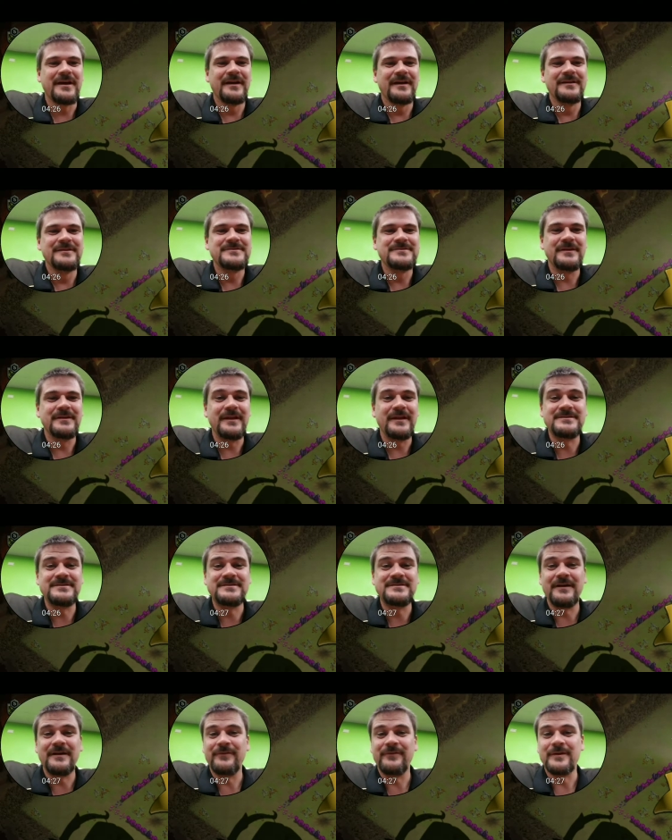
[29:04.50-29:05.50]
So that's
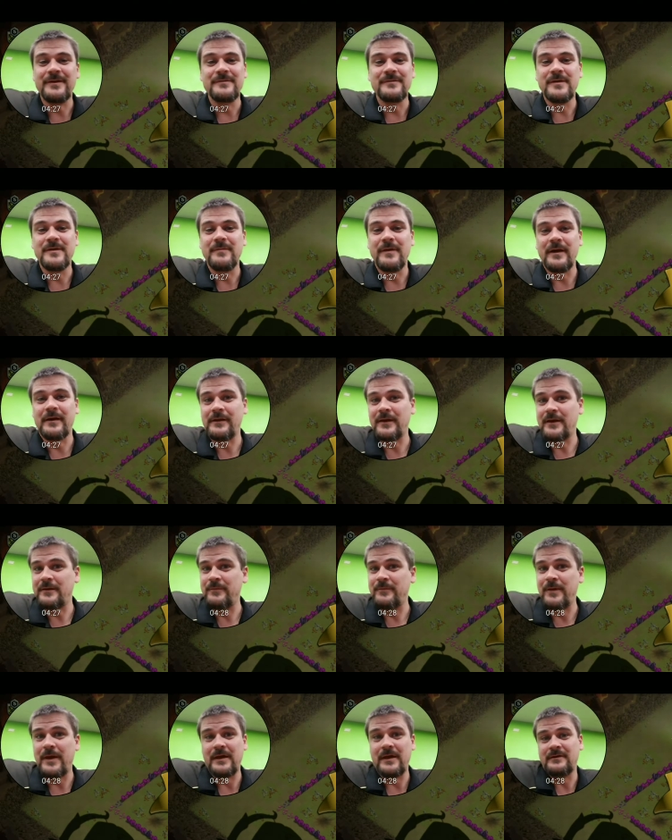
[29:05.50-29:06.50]
definitely going to be my
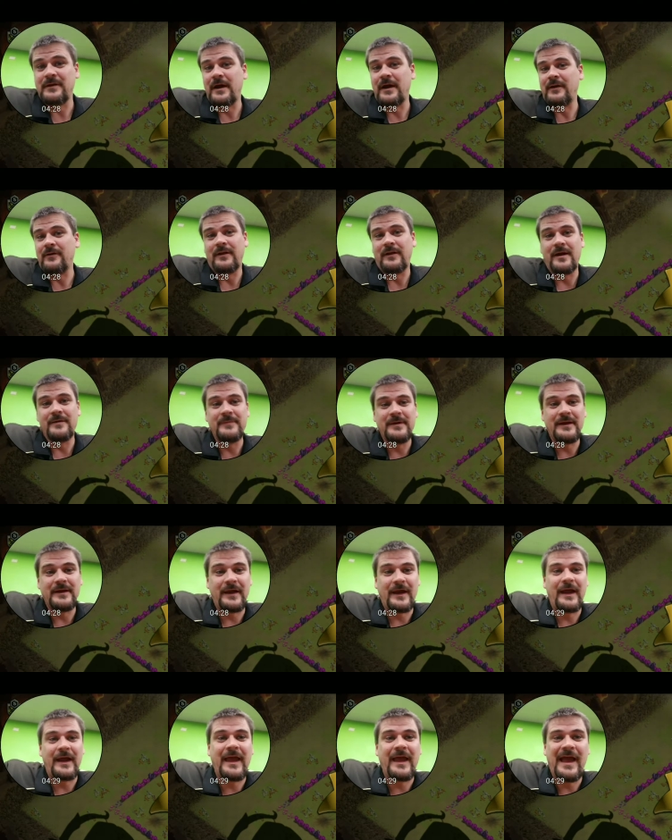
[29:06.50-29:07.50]
clickbait title. I mean,
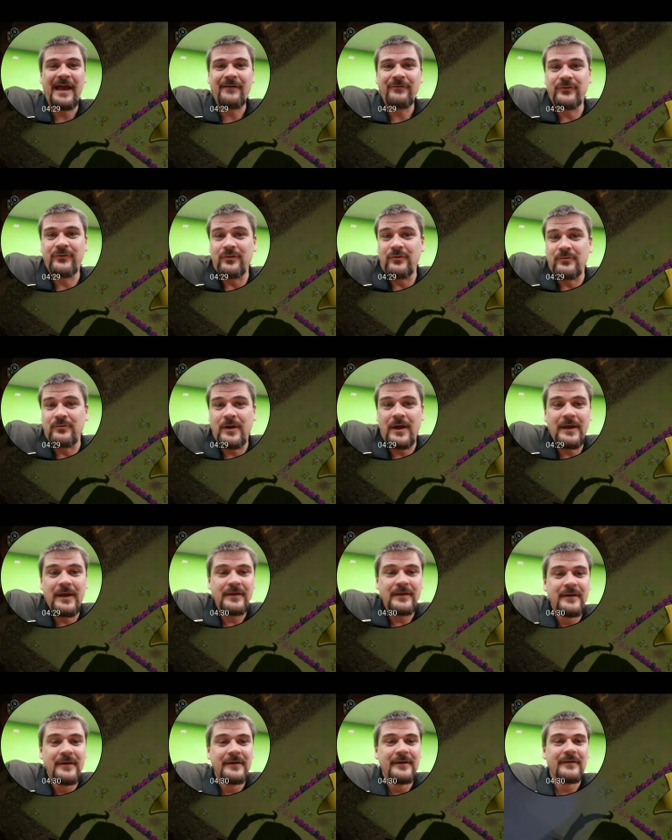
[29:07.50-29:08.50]
I have to, right?
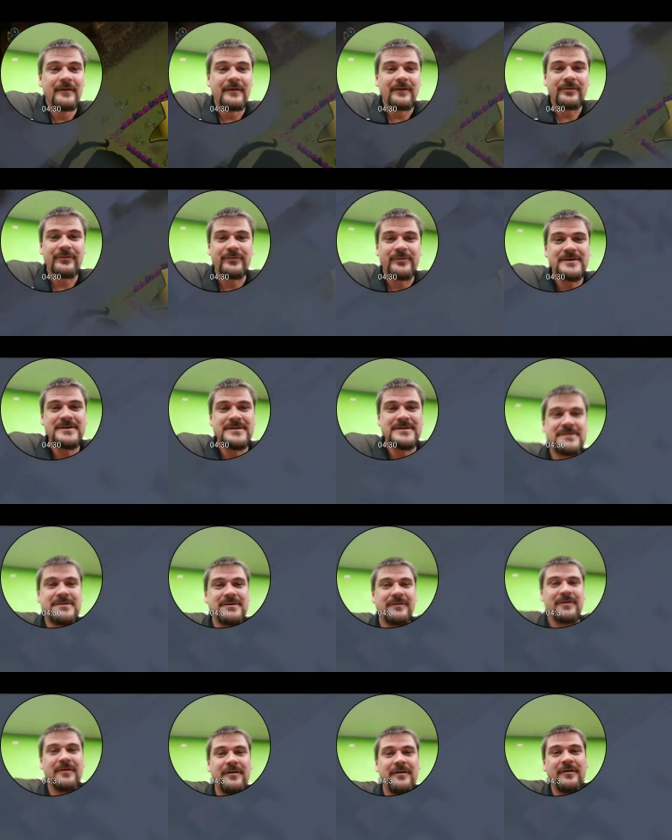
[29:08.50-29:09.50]

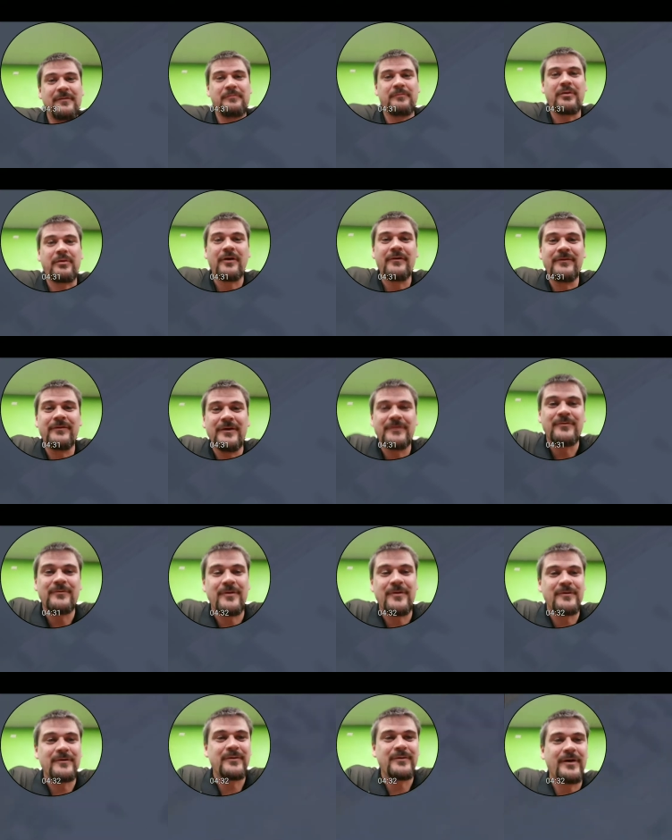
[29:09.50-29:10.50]
3-star perfect war
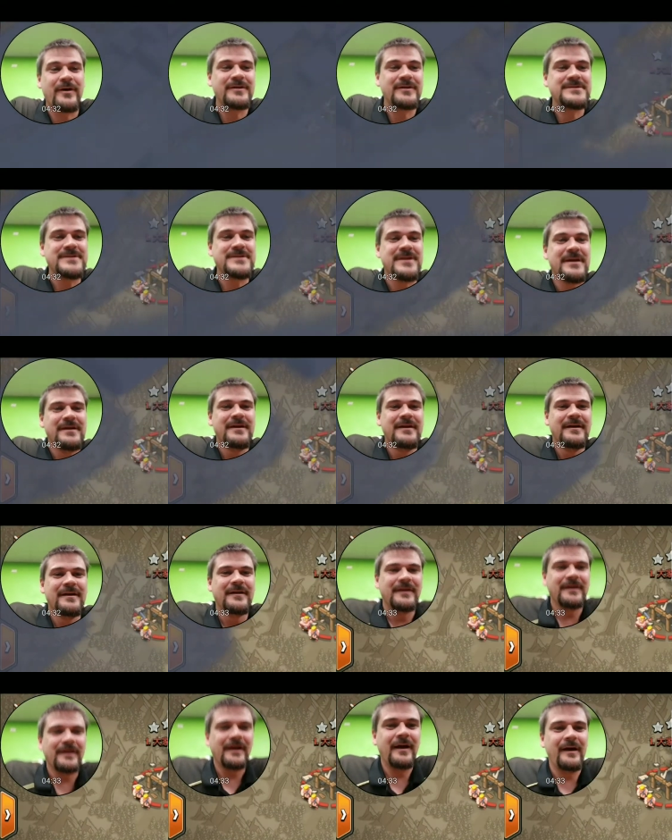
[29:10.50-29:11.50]
with barch.
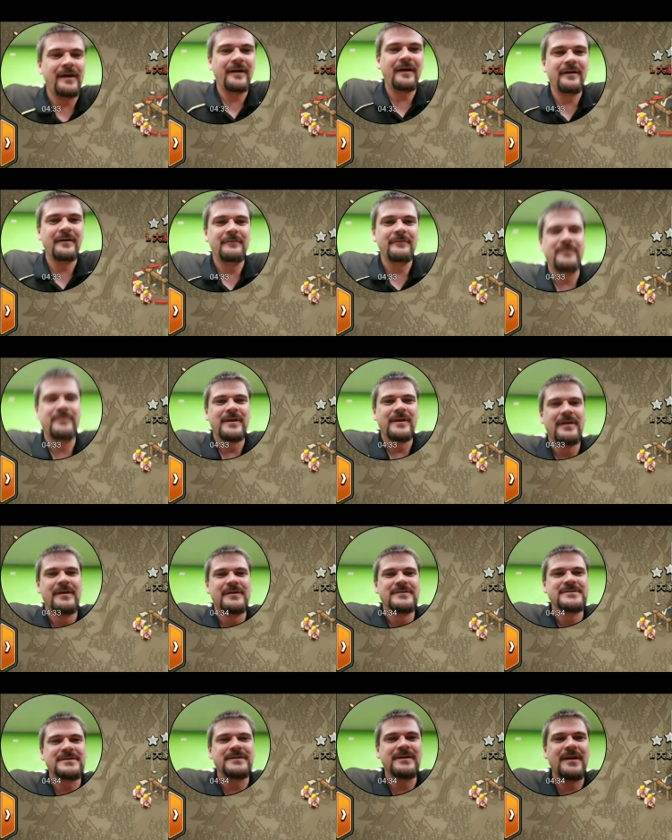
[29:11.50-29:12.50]

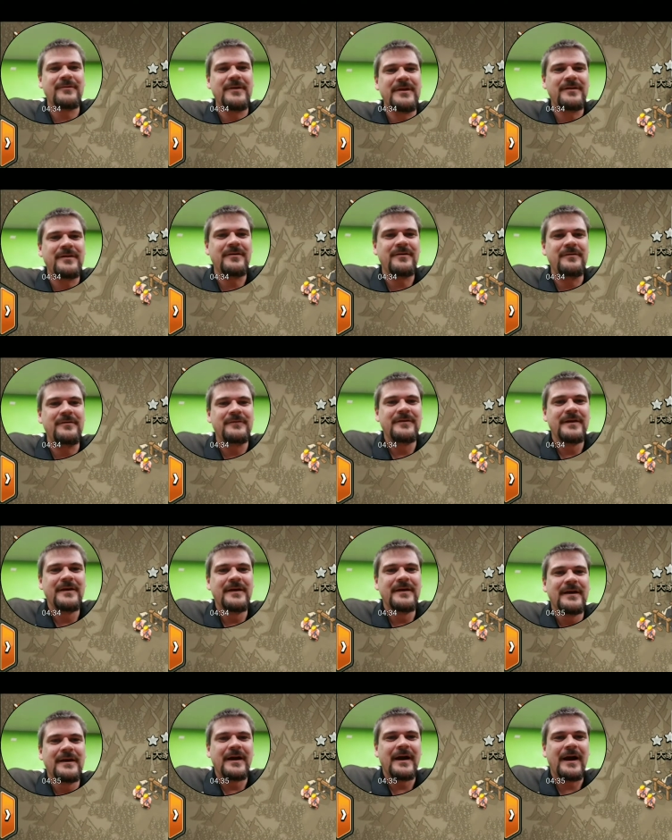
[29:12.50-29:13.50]
So there we go.
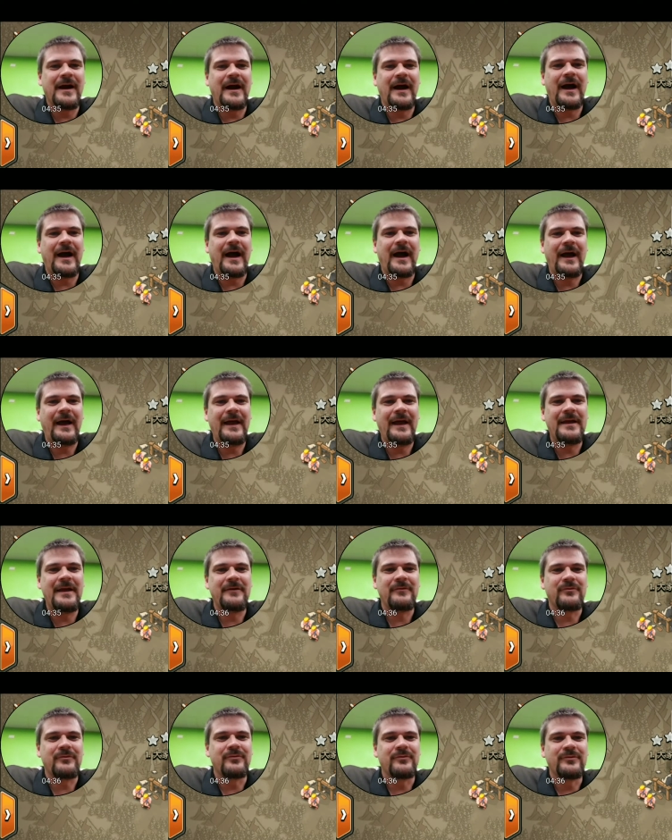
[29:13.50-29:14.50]
I
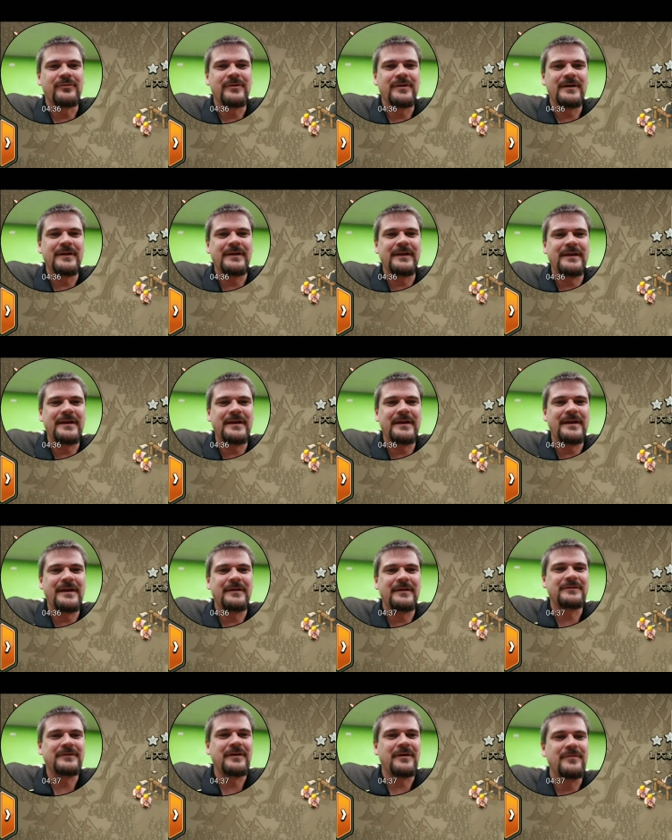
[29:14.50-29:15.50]
really
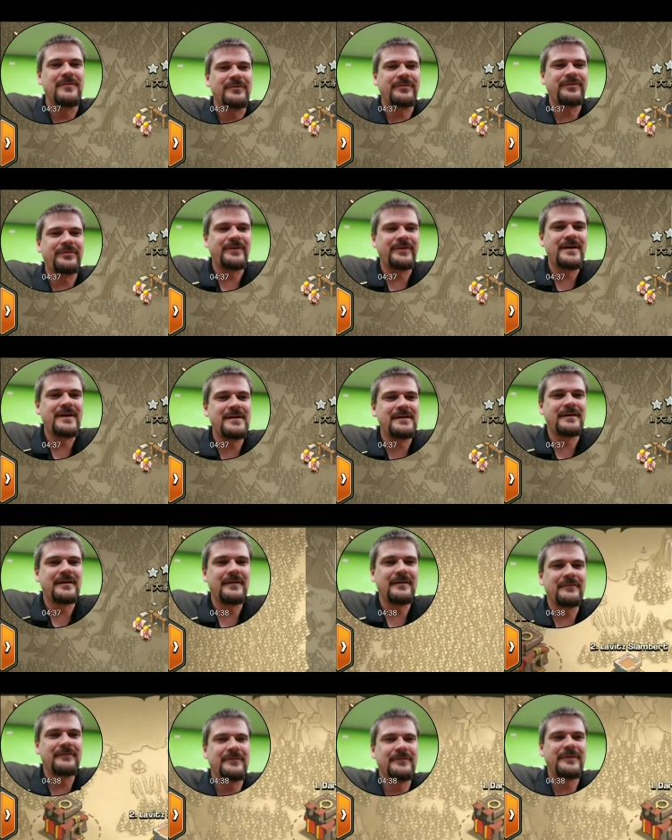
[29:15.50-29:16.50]
don't think
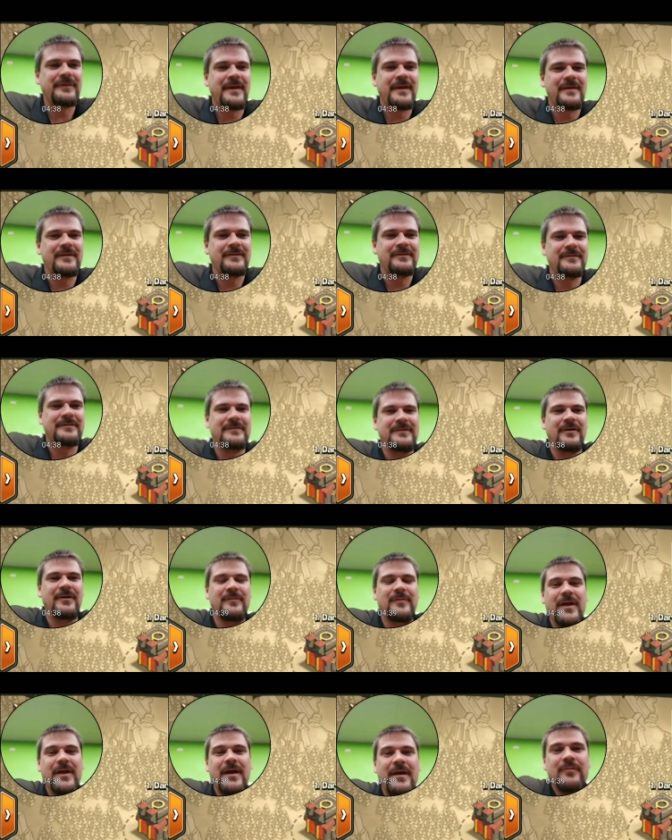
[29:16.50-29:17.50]
they'll
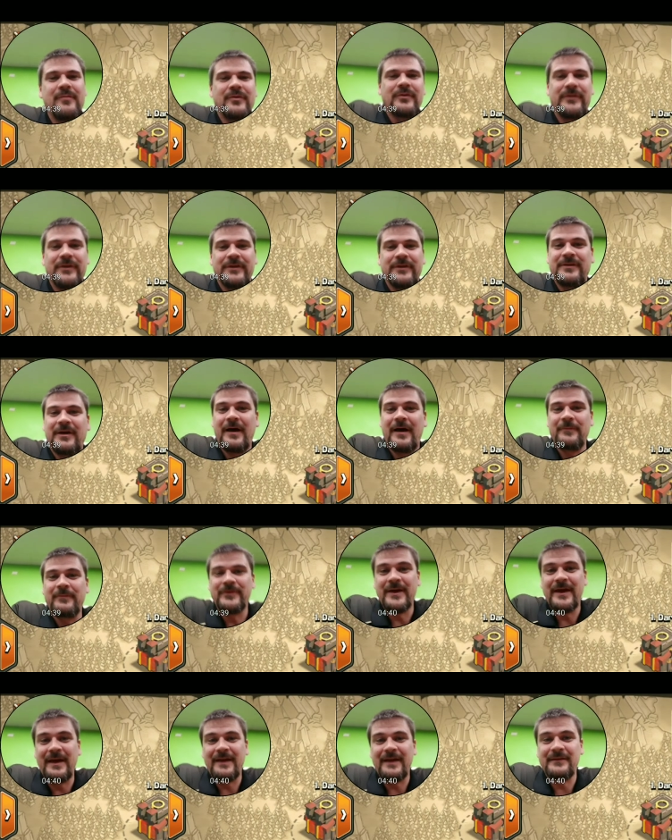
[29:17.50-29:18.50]
be able to top
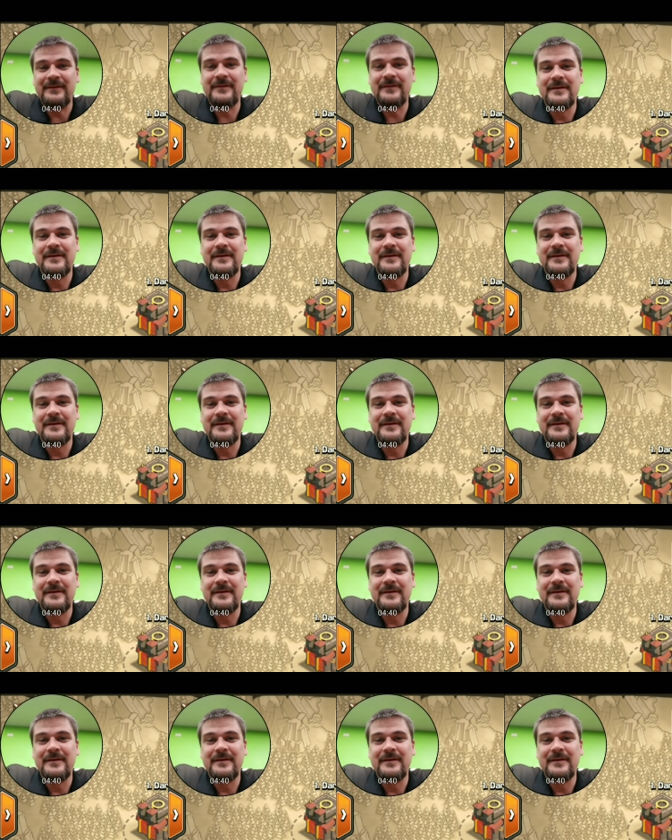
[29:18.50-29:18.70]
that.